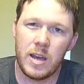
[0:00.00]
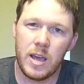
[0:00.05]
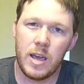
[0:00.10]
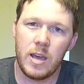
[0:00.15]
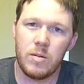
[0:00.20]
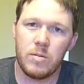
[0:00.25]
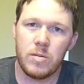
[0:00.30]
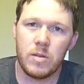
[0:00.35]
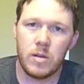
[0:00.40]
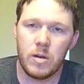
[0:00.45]

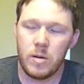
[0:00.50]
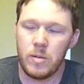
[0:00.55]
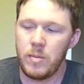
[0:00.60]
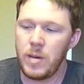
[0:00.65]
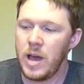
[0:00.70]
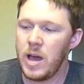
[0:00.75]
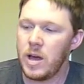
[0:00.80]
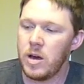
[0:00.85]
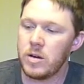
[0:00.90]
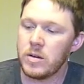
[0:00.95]
depth
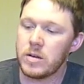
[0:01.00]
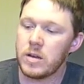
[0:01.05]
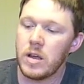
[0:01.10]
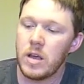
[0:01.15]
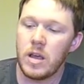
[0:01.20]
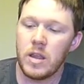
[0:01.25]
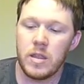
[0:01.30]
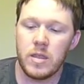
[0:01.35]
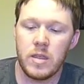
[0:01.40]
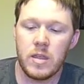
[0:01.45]
about
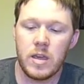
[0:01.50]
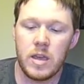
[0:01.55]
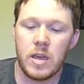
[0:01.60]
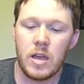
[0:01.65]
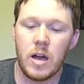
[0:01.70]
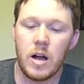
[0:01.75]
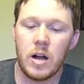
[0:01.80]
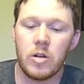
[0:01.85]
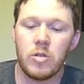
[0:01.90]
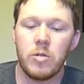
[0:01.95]
the
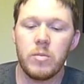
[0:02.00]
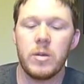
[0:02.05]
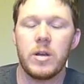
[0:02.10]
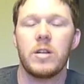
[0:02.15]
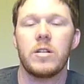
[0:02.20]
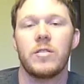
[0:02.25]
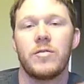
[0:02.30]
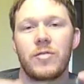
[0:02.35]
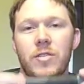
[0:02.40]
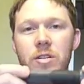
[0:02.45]

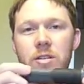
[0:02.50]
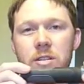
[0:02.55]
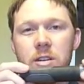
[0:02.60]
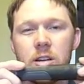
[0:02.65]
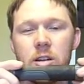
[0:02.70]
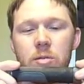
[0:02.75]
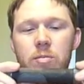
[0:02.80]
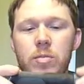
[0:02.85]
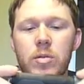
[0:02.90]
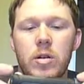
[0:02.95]
Aquamirror
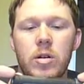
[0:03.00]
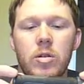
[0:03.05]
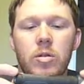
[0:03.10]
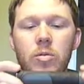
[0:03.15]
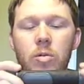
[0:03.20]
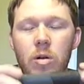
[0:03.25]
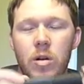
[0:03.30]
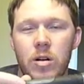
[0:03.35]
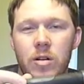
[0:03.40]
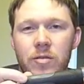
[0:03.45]
Frontier Pro
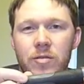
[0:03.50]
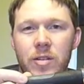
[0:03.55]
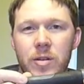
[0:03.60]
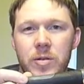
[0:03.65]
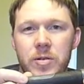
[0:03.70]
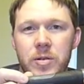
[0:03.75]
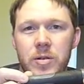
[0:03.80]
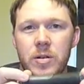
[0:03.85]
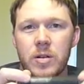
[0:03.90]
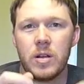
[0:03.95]
water
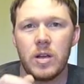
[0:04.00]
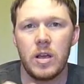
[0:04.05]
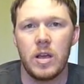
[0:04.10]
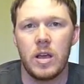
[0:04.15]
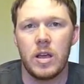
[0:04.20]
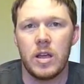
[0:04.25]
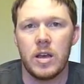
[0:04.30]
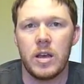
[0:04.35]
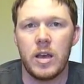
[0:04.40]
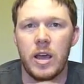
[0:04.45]
filter.
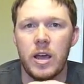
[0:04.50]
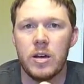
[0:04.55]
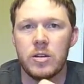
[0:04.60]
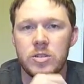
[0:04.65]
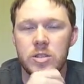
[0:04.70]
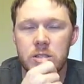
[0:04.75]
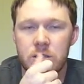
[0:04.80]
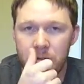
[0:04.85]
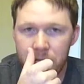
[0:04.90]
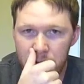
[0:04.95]
Now,
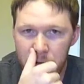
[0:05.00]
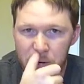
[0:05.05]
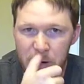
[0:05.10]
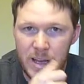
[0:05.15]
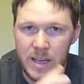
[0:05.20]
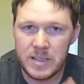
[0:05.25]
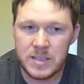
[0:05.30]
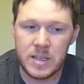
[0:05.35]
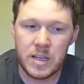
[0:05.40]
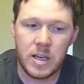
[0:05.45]
just a few
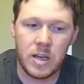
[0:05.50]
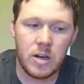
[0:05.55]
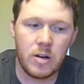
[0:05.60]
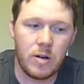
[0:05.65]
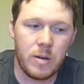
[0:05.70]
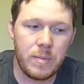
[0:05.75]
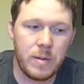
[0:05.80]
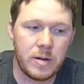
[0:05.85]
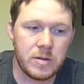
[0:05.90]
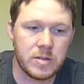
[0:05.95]
days ago
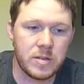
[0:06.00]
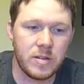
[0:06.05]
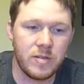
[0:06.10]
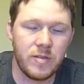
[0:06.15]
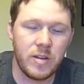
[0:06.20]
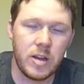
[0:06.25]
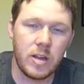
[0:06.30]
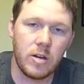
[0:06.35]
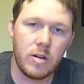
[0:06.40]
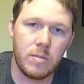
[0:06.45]
I posted a
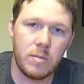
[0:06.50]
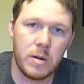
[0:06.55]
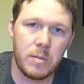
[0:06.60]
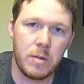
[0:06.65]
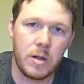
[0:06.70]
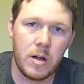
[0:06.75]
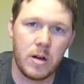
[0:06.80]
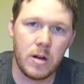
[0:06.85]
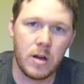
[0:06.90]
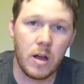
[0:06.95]
video on my
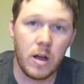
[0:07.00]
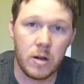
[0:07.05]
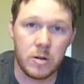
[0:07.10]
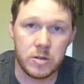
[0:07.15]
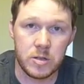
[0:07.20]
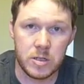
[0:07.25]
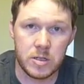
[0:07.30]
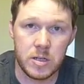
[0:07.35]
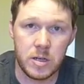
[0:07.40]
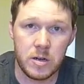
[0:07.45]
blog called
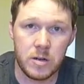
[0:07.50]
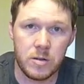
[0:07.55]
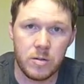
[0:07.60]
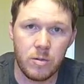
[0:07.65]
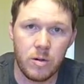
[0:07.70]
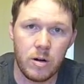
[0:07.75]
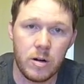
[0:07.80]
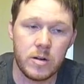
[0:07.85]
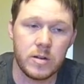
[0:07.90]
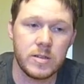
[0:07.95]
Just Another
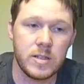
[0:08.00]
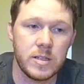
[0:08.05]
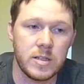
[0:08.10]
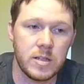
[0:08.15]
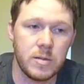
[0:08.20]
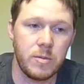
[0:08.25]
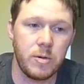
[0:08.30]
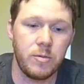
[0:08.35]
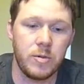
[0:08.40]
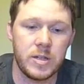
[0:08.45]
Water
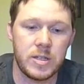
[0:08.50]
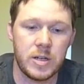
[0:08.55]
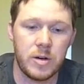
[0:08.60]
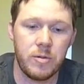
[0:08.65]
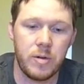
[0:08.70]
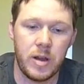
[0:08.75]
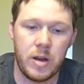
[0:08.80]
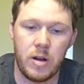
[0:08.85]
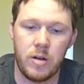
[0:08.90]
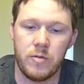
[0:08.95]
System, in which I
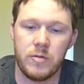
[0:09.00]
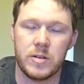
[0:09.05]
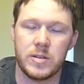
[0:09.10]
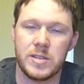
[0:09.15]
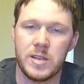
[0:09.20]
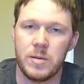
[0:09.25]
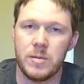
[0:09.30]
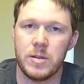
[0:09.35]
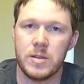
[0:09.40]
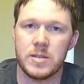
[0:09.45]
went over
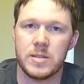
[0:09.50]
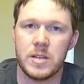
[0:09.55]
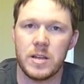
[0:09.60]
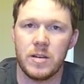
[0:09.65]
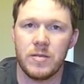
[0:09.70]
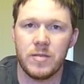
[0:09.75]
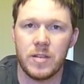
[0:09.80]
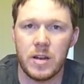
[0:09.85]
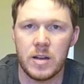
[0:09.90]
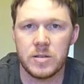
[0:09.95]
some of the
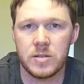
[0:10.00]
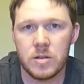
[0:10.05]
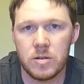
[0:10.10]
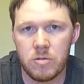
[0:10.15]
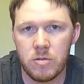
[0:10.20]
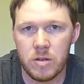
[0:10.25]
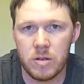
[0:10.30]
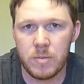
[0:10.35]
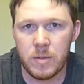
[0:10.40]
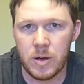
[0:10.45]
stuff that I took
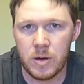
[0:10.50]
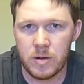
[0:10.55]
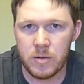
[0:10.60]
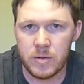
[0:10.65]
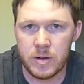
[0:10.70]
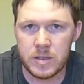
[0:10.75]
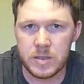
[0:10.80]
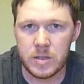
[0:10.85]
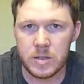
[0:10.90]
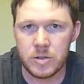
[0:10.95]
with me on a
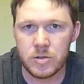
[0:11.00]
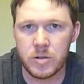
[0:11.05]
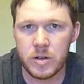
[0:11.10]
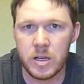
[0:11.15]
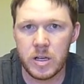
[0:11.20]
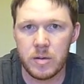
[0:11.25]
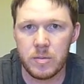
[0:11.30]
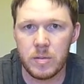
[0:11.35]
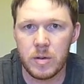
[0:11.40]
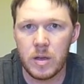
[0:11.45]
recent
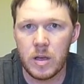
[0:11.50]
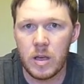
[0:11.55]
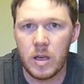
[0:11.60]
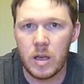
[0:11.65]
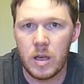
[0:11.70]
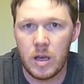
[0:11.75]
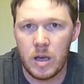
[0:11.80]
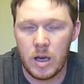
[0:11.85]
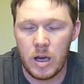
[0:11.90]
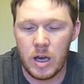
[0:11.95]
trip
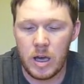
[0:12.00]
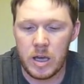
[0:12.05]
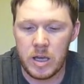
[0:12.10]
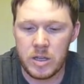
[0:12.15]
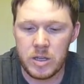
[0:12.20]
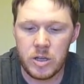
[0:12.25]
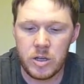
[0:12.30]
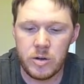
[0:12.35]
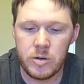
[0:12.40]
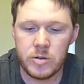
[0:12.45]

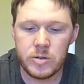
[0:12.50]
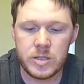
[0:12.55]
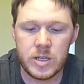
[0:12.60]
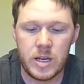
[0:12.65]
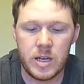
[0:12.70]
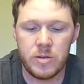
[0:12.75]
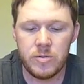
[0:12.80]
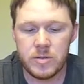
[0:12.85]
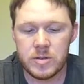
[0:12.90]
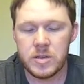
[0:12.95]
and used,
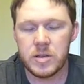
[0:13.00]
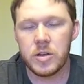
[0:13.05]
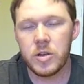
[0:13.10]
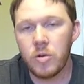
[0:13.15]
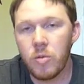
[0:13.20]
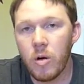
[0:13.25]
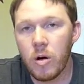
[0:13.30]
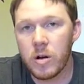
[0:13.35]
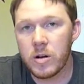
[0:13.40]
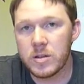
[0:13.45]
and it was a new
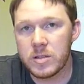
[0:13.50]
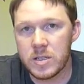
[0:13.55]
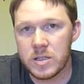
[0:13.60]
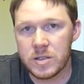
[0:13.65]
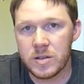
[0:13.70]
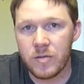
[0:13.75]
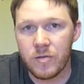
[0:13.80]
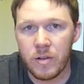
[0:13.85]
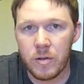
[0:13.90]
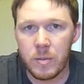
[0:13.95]
water
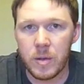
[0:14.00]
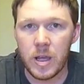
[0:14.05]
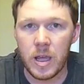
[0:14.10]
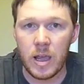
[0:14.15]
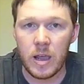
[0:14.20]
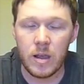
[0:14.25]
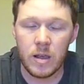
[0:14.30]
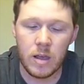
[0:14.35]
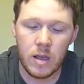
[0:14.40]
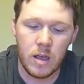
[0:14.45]
system for me.
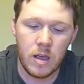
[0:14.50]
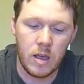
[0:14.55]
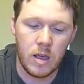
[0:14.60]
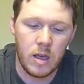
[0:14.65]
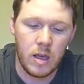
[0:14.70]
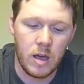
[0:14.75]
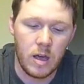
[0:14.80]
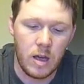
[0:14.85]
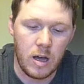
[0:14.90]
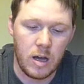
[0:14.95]

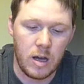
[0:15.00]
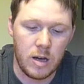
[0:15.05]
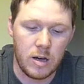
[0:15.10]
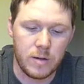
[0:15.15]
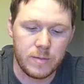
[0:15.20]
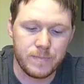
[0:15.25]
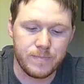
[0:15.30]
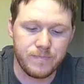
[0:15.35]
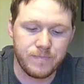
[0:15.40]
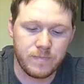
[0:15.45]

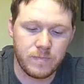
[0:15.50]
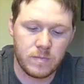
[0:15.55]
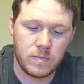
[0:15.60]
I'm